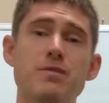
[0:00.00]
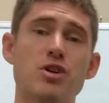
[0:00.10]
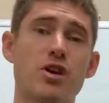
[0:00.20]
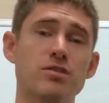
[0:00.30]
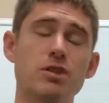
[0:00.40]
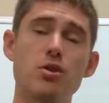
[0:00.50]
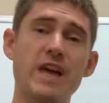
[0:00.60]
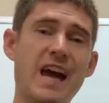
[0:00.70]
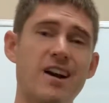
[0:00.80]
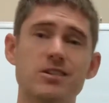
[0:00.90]
you're on low
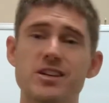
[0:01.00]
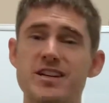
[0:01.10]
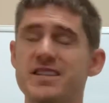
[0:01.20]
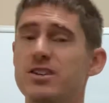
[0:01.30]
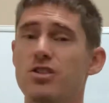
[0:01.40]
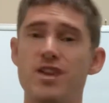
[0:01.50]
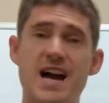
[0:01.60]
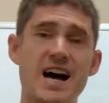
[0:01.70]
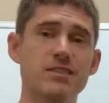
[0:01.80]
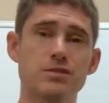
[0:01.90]
calories and you're
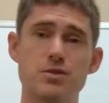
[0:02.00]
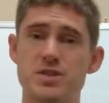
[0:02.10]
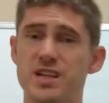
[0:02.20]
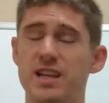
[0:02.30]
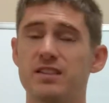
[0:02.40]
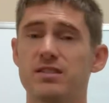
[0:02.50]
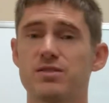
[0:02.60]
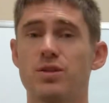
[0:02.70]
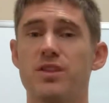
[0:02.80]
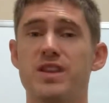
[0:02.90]
not losing,
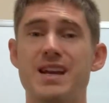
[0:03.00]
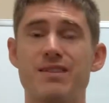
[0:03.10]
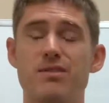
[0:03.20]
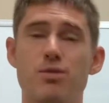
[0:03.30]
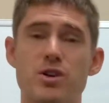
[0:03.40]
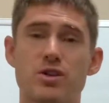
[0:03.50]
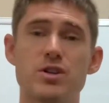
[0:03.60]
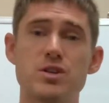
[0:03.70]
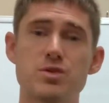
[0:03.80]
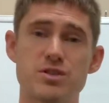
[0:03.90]
sort of thing. We're
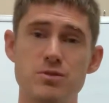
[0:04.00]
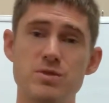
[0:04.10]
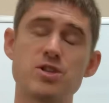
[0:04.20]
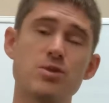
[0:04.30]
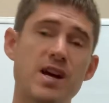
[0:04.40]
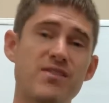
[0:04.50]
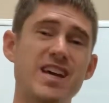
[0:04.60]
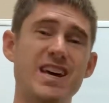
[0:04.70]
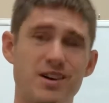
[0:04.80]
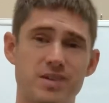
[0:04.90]
going to assume that you have
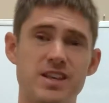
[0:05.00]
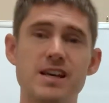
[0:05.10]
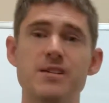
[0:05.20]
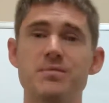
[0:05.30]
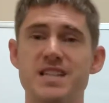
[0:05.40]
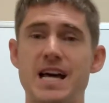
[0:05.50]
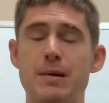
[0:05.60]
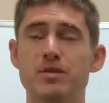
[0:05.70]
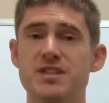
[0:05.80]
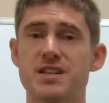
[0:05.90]
a healthy
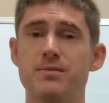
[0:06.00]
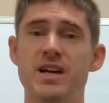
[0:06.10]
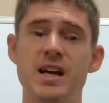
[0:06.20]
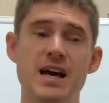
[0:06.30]
metabolism.